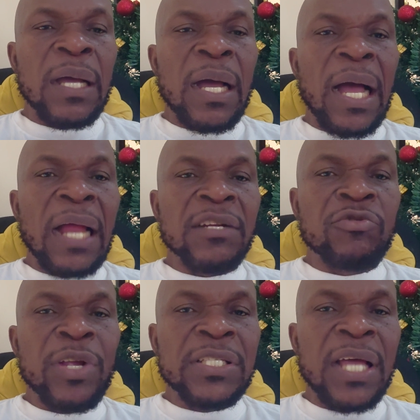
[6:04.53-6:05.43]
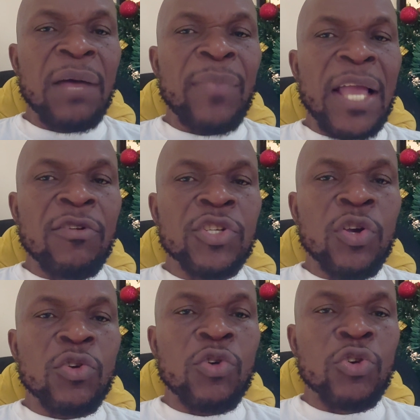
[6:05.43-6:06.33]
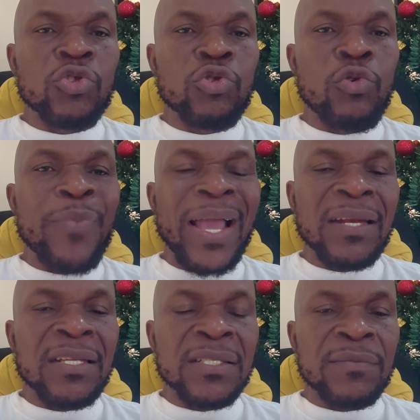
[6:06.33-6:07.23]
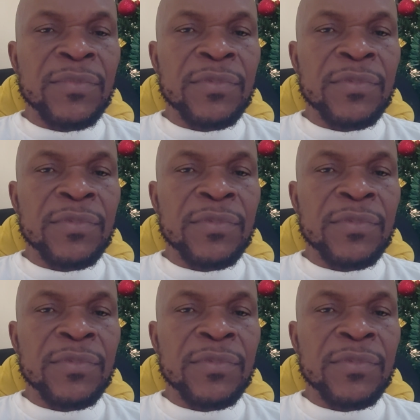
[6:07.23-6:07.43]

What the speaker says: and greater migration control mechanisms.